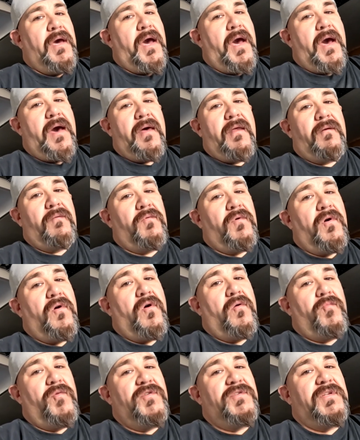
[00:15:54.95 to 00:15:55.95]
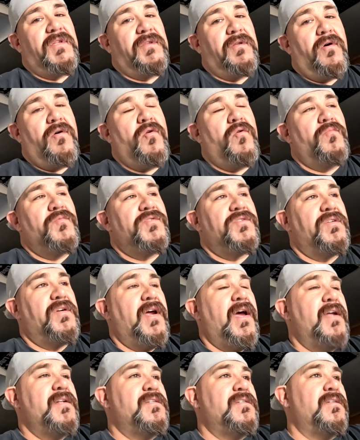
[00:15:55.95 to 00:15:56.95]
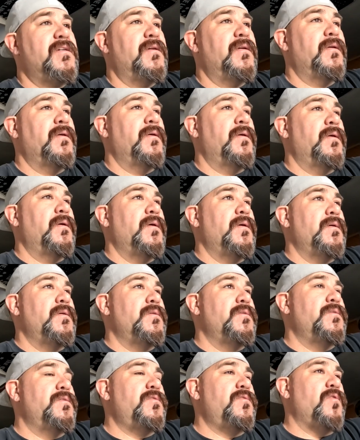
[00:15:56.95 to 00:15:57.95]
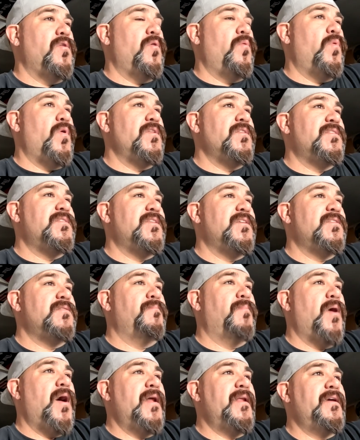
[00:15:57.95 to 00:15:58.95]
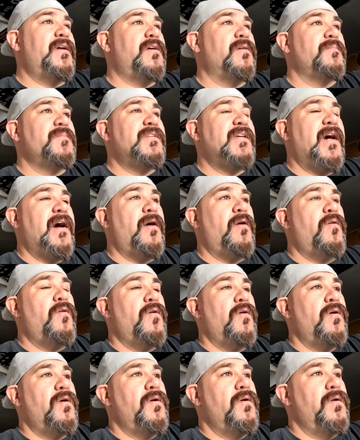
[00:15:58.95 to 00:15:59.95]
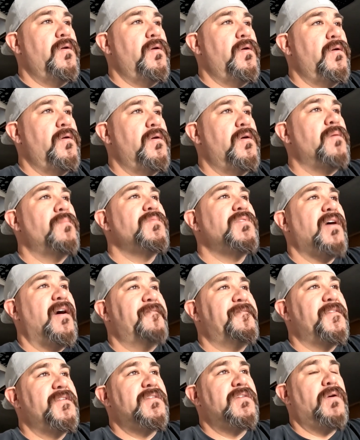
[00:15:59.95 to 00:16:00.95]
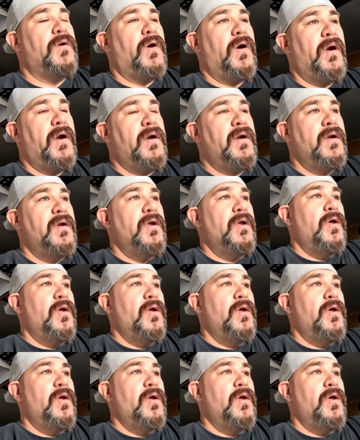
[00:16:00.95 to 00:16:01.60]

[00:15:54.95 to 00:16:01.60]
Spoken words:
and we're almost at the home stretch. So once this body comes off this car,